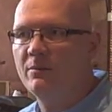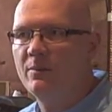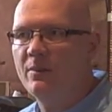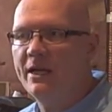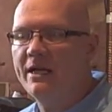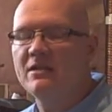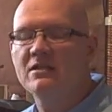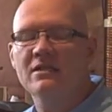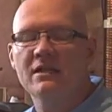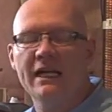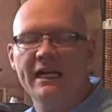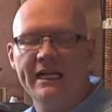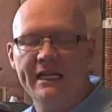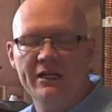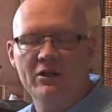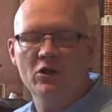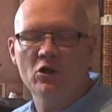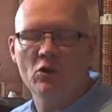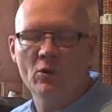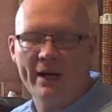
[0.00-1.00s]
baits that I
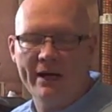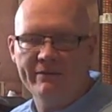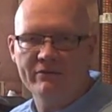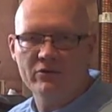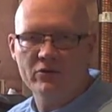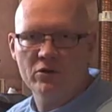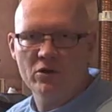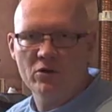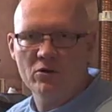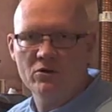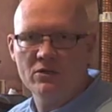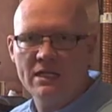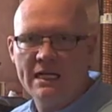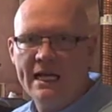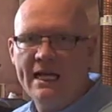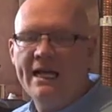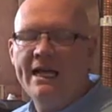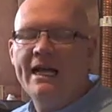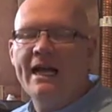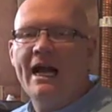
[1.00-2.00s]
need to go after those,
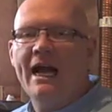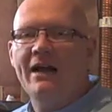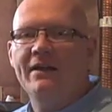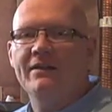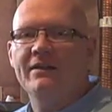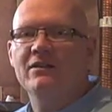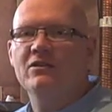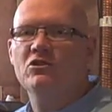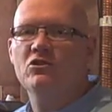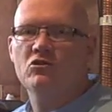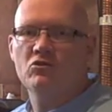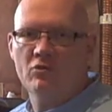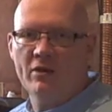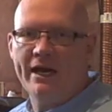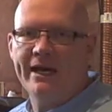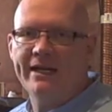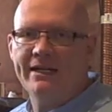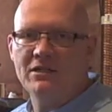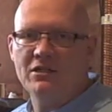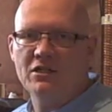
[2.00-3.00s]
and then
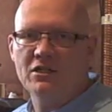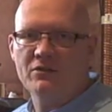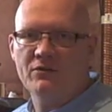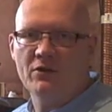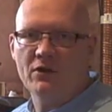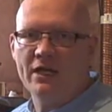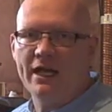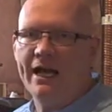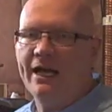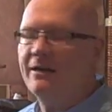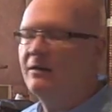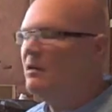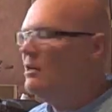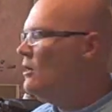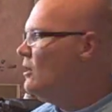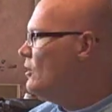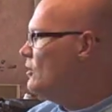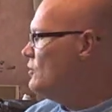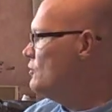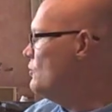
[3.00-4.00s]
strategies for that.
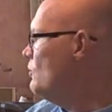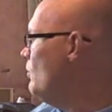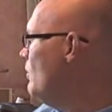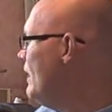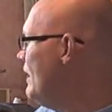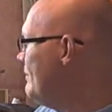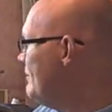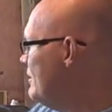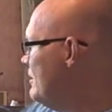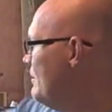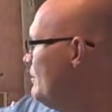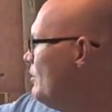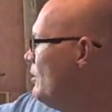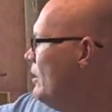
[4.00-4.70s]
So what I'm in the